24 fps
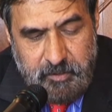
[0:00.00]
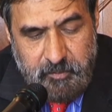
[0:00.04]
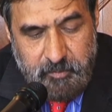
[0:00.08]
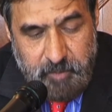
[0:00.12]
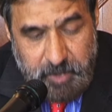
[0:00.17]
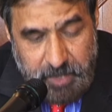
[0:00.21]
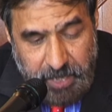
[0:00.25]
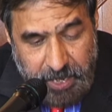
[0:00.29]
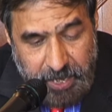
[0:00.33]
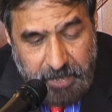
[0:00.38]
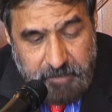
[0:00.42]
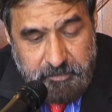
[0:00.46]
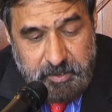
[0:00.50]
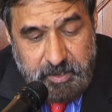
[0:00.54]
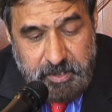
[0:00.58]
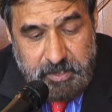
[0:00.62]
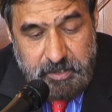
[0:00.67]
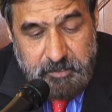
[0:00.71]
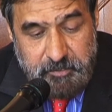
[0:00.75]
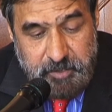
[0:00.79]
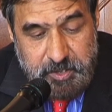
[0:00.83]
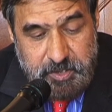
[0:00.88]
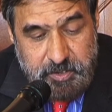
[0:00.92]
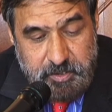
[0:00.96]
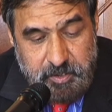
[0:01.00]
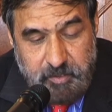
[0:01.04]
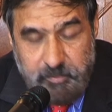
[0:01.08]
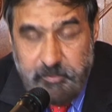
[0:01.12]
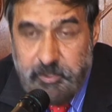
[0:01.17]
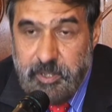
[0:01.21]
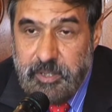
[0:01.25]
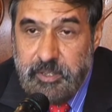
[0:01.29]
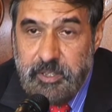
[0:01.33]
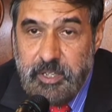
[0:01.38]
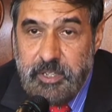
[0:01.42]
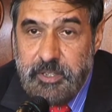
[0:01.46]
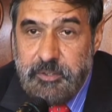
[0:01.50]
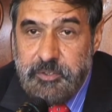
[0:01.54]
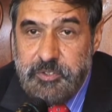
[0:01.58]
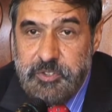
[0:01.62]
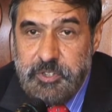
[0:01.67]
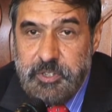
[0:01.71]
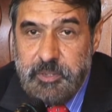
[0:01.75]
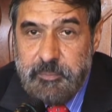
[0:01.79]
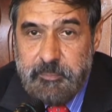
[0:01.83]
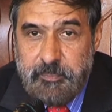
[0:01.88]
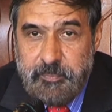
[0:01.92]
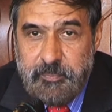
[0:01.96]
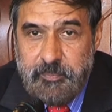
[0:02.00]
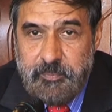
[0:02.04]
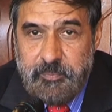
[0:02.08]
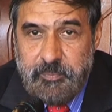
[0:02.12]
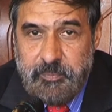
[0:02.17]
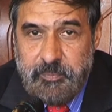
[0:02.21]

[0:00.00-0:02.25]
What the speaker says: We have an investor-friendly regime.